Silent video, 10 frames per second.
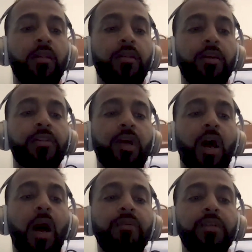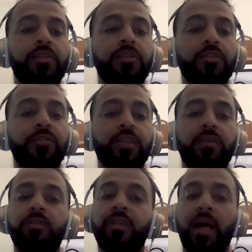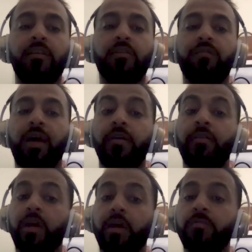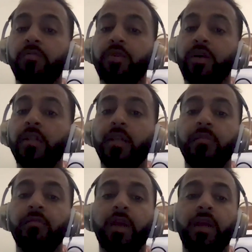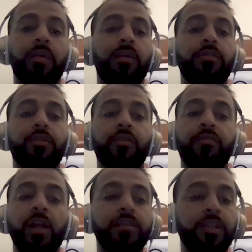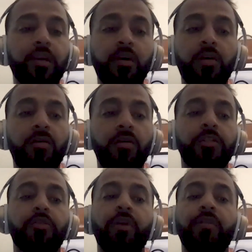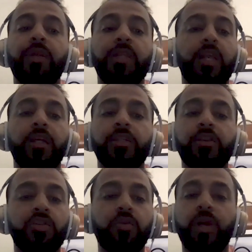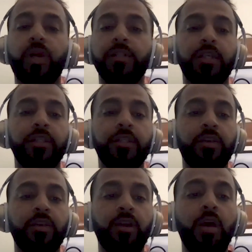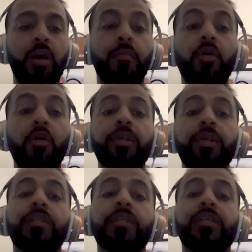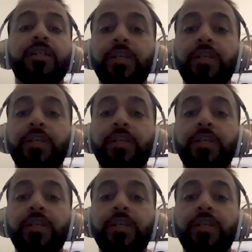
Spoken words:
there's the obvious surface level tactical value that comes with content, right? Like, it's good for SEO, it's great for maintaining a social presence, but ultimately it's